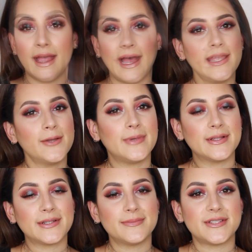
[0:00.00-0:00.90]
Hi and
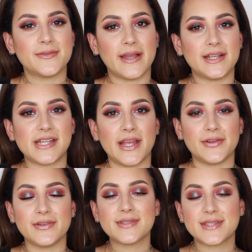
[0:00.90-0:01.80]
welcome to my
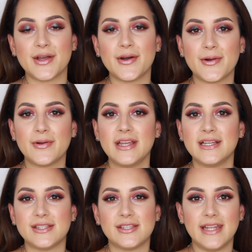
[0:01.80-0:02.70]
channel. So
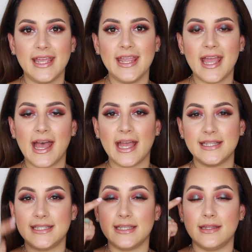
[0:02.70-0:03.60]
today
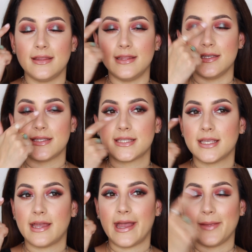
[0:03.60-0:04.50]
I did this
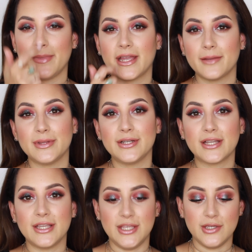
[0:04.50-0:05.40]
eye makeup
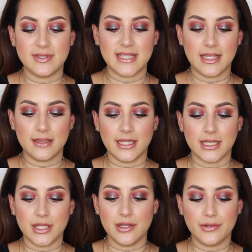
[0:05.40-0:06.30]
look using the
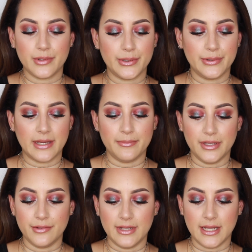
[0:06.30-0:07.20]
new Huda
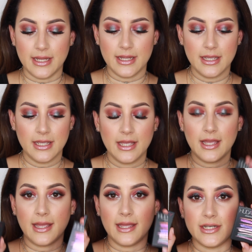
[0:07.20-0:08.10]
Beauty
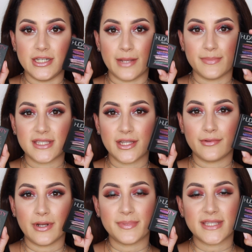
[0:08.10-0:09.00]

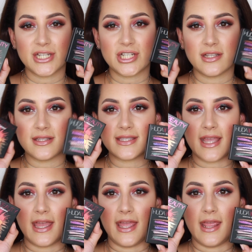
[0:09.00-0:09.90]
gemstone obsessions
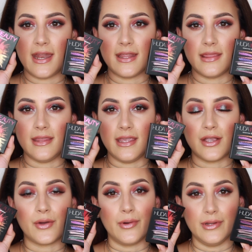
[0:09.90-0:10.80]
and the
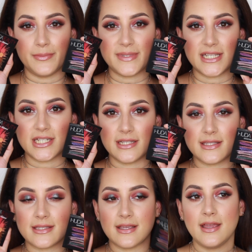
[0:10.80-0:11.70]
coral
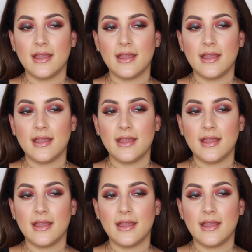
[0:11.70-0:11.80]
obsessions